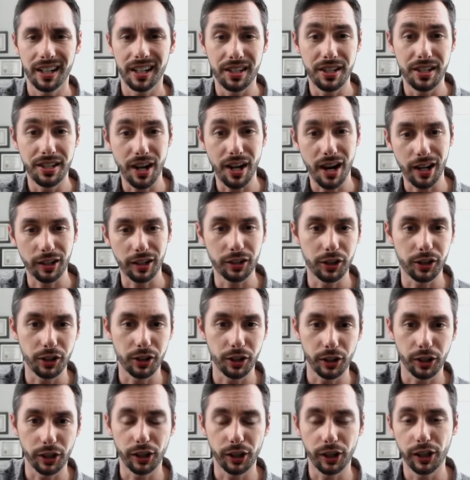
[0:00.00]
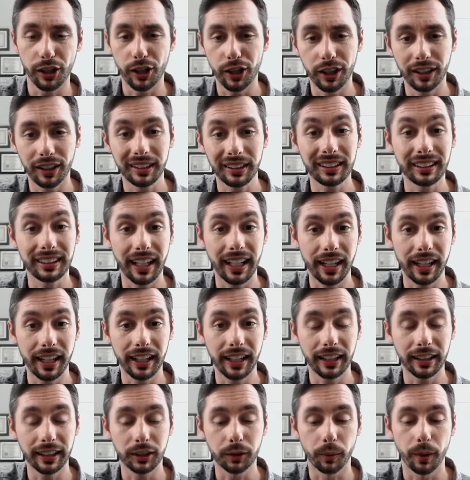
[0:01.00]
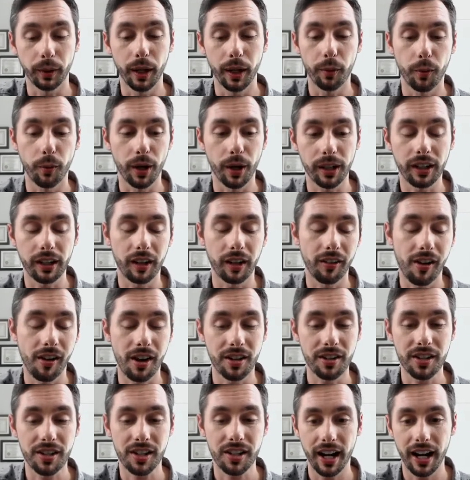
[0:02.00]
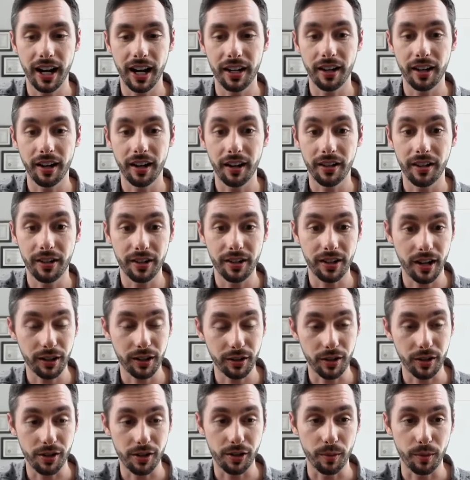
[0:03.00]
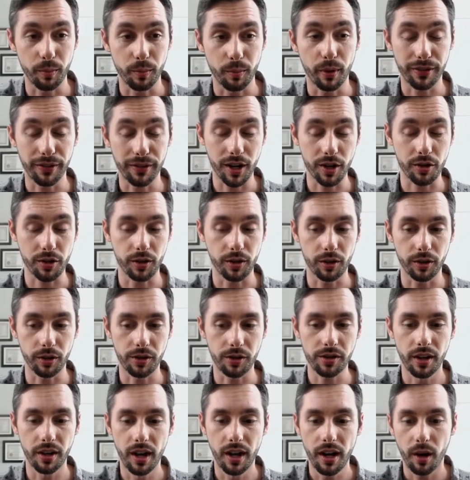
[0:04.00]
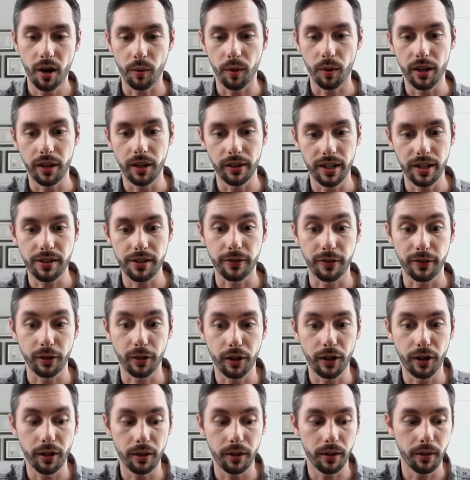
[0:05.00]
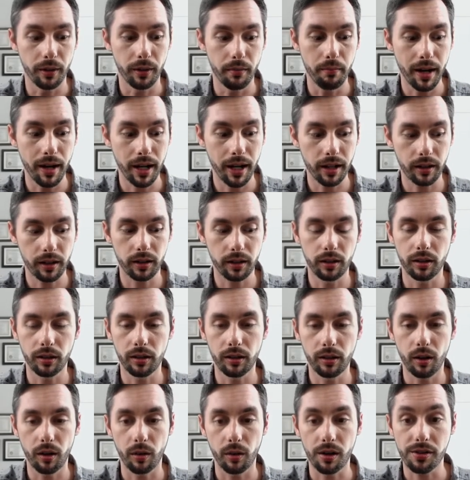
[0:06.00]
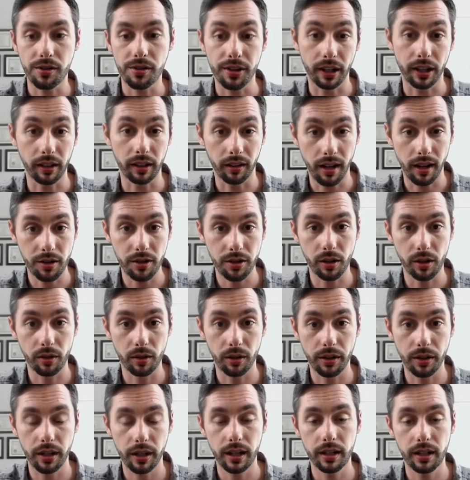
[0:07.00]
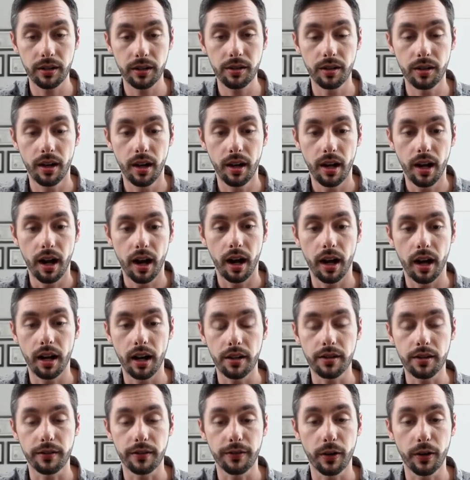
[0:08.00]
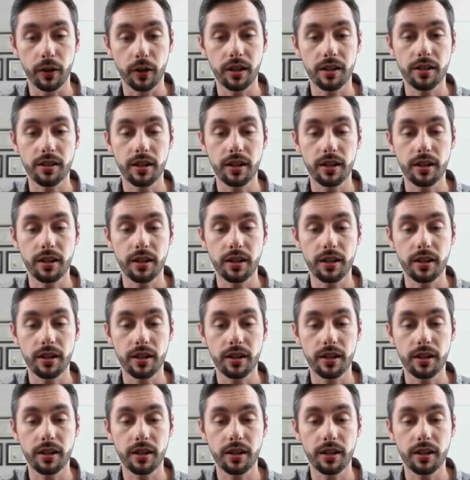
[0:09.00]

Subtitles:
doctor settings where I work alongside other doctors and professionals, whether it's for medical or psychological things to focus